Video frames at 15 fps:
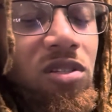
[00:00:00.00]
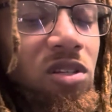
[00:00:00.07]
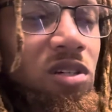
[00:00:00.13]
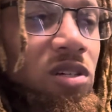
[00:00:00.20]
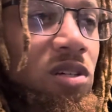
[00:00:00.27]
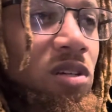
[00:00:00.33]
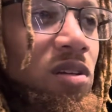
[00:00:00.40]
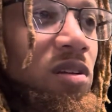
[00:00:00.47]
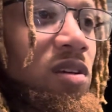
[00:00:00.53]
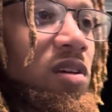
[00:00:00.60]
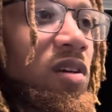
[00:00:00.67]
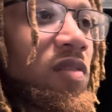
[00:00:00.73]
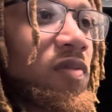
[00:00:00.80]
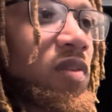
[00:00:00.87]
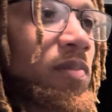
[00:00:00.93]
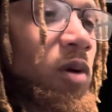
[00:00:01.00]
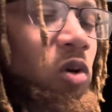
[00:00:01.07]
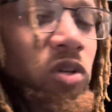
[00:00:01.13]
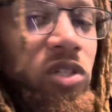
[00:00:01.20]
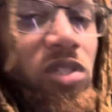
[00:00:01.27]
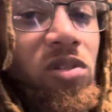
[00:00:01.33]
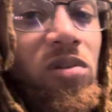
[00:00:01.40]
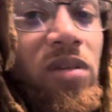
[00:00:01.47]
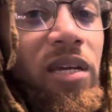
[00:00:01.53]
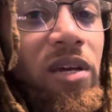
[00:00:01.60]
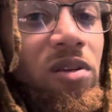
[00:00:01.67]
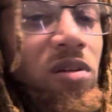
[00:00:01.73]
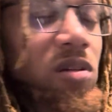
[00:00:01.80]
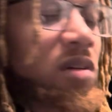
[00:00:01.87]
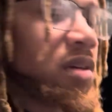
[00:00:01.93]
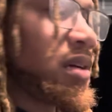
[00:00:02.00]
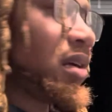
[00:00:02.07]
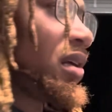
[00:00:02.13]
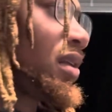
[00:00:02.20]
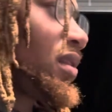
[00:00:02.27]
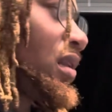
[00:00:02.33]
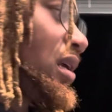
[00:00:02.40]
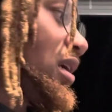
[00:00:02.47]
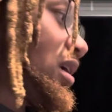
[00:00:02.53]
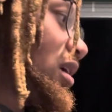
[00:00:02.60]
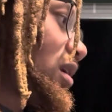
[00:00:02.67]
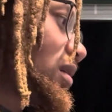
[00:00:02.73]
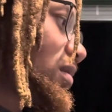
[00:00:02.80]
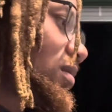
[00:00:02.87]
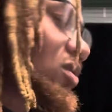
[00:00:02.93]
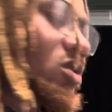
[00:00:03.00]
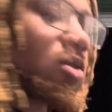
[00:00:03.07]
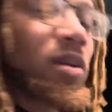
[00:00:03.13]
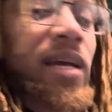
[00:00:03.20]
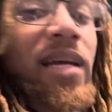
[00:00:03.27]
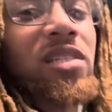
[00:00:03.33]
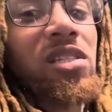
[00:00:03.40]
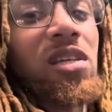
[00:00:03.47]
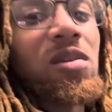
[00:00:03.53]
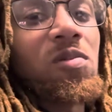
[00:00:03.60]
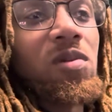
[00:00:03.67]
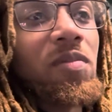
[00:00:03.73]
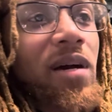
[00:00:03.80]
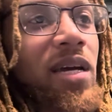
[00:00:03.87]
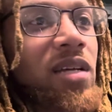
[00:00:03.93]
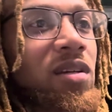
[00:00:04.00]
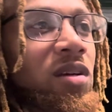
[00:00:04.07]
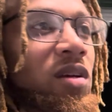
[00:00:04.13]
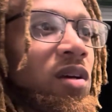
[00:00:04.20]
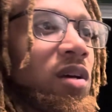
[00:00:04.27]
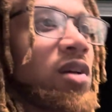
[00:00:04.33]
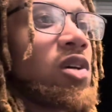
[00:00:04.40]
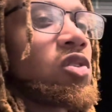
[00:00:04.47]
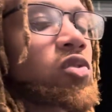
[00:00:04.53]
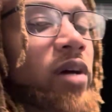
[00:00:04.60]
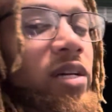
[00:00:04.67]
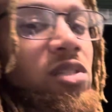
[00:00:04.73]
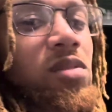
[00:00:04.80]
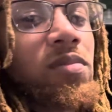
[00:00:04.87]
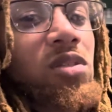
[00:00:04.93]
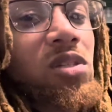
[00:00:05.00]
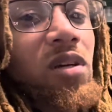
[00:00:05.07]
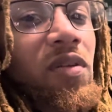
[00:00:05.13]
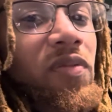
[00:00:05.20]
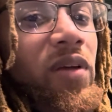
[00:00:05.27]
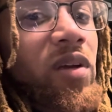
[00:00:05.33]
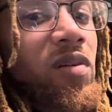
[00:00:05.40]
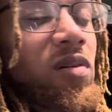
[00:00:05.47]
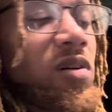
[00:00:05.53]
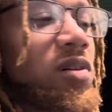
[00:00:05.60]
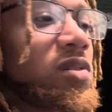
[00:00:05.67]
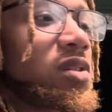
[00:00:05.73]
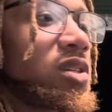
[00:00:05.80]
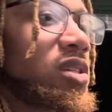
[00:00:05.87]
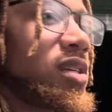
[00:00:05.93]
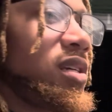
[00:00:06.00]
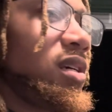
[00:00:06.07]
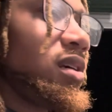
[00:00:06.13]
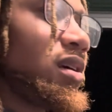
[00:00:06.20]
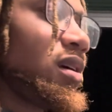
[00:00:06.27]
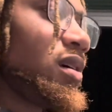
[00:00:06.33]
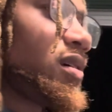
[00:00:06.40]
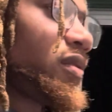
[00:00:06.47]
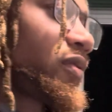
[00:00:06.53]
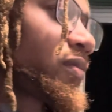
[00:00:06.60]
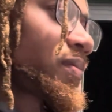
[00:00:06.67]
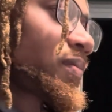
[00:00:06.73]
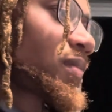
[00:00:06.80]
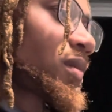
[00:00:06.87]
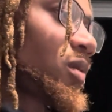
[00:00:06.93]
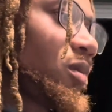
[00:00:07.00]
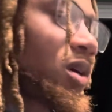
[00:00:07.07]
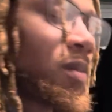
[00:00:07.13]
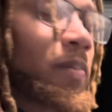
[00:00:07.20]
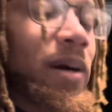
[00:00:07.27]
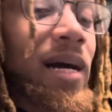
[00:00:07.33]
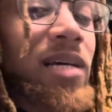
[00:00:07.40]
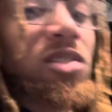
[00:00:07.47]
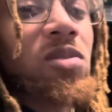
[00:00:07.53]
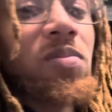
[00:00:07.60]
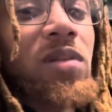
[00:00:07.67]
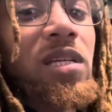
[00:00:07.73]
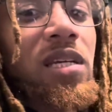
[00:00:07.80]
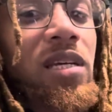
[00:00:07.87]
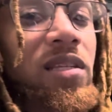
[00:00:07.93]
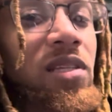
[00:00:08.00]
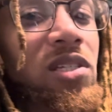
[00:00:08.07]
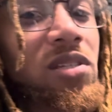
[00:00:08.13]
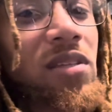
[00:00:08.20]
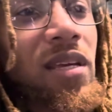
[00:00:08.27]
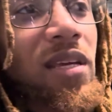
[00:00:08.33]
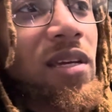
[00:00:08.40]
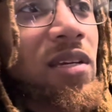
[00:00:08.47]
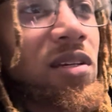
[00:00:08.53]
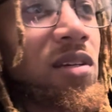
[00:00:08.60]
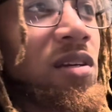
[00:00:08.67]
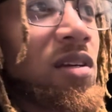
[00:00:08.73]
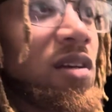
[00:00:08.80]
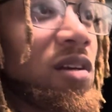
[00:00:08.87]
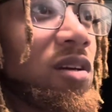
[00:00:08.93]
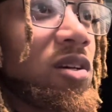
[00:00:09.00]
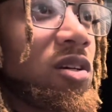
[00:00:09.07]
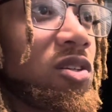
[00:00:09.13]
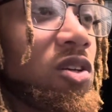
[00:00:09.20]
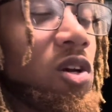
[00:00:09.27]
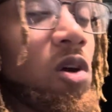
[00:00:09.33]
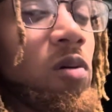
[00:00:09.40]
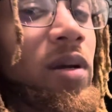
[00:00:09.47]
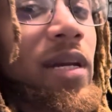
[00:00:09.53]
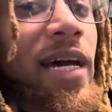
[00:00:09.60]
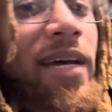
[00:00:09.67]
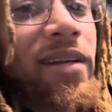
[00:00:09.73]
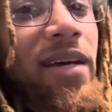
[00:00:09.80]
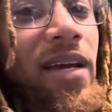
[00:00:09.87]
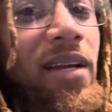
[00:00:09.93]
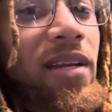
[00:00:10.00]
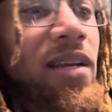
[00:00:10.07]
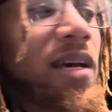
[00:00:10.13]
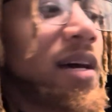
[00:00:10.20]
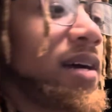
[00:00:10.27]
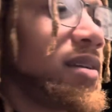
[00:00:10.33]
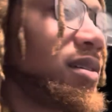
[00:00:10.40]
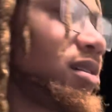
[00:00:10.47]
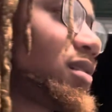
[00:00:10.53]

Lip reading: good, if the motor's still together, then, like I said, we might try some stuff later on to see if we can possibly get this thing to go at 999.